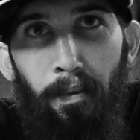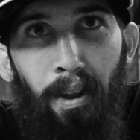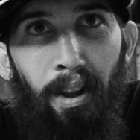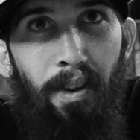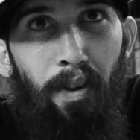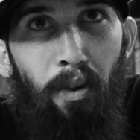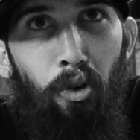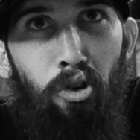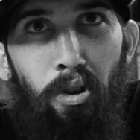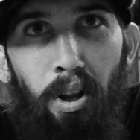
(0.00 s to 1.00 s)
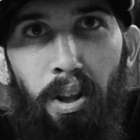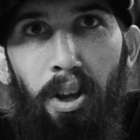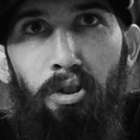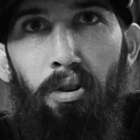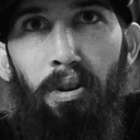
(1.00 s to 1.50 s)
And even if we're shooting
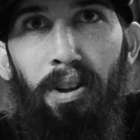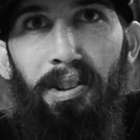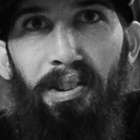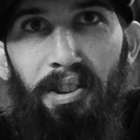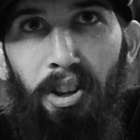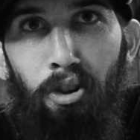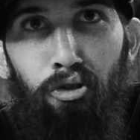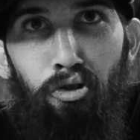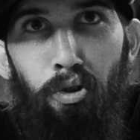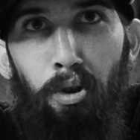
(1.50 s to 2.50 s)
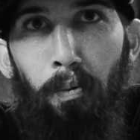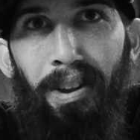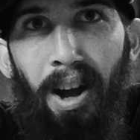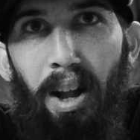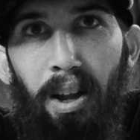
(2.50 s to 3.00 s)
digital, it's still true. We're
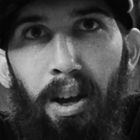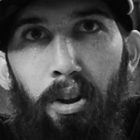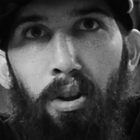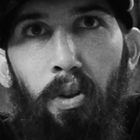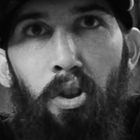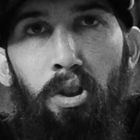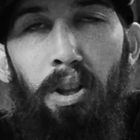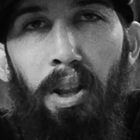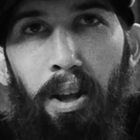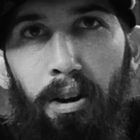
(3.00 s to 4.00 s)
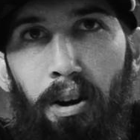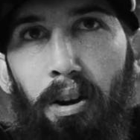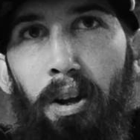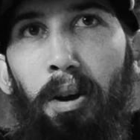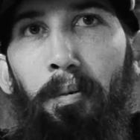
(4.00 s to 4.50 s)
not going to do this shit later.
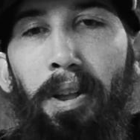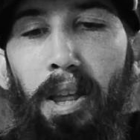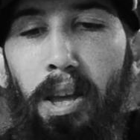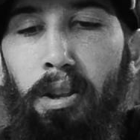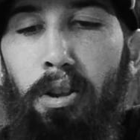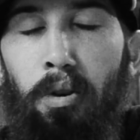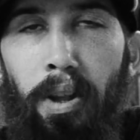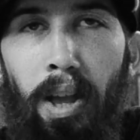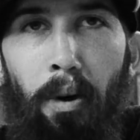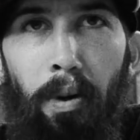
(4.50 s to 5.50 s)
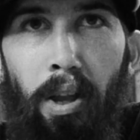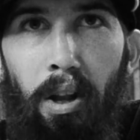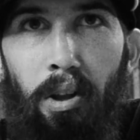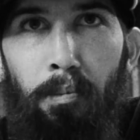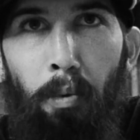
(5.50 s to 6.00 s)
We need to do it now. We need
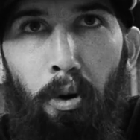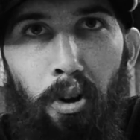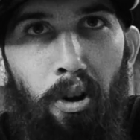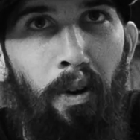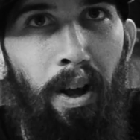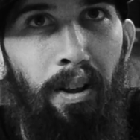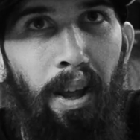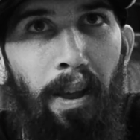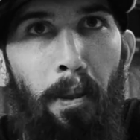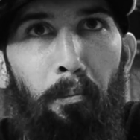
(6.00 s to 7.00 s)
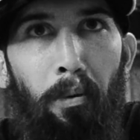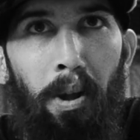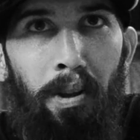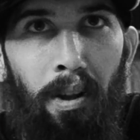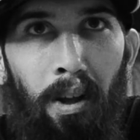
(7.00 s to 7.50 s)
to expose it correctly in the
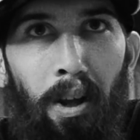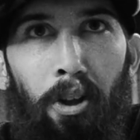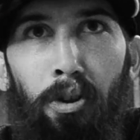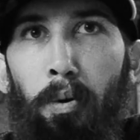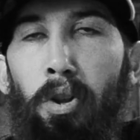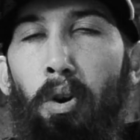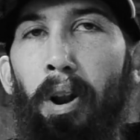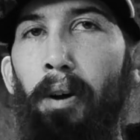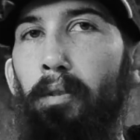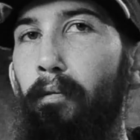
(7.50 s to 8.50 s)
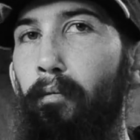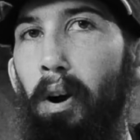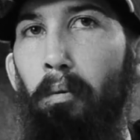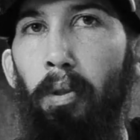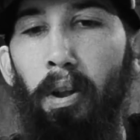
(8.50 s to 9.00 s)
present so we don't have to
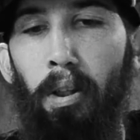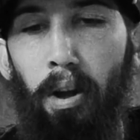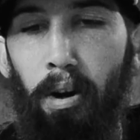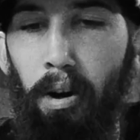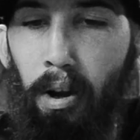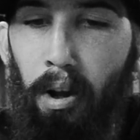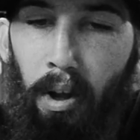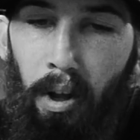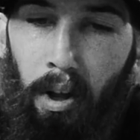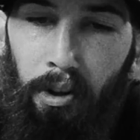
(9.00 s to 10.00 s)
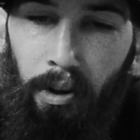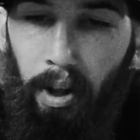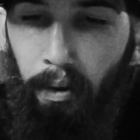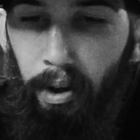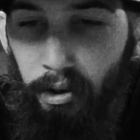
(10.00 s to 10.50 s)
fuck with it later. So
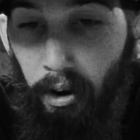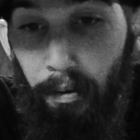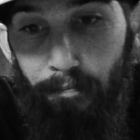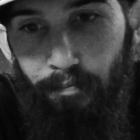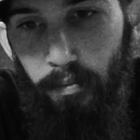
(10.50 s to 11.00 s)
anyway, sorry.